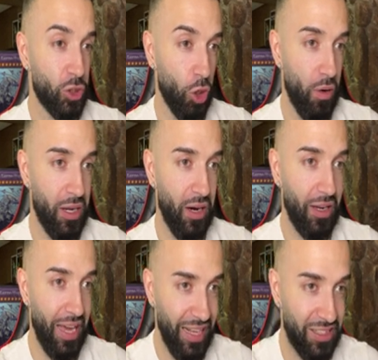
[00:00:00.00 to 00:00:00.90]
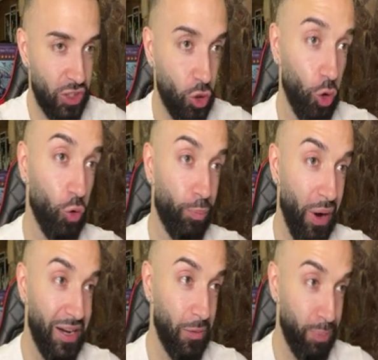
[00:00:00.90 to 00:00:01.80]
Sorenier gets to
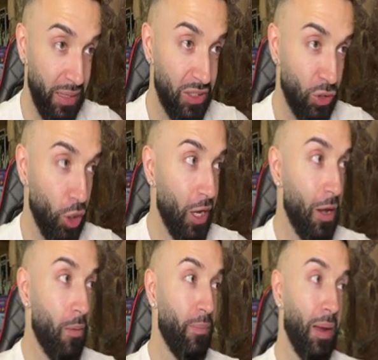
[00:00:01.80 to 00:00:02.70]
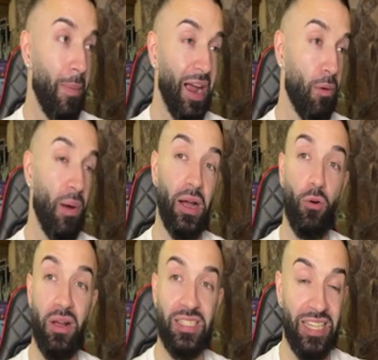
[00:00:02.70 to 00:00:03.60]
Branded Beast. Magnemon
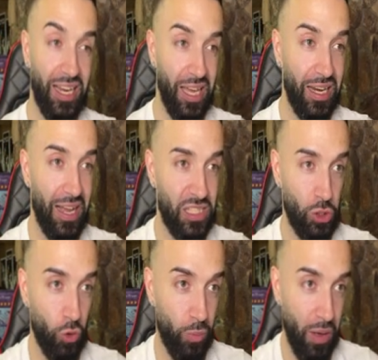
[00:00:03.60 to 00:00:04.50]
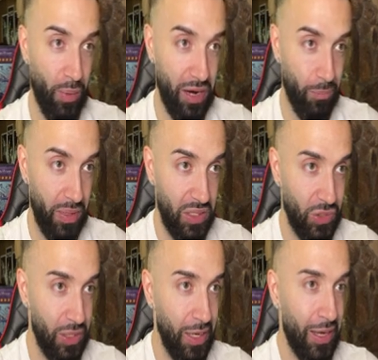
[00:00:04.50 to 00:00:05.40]
going second gets to a Branded Beast.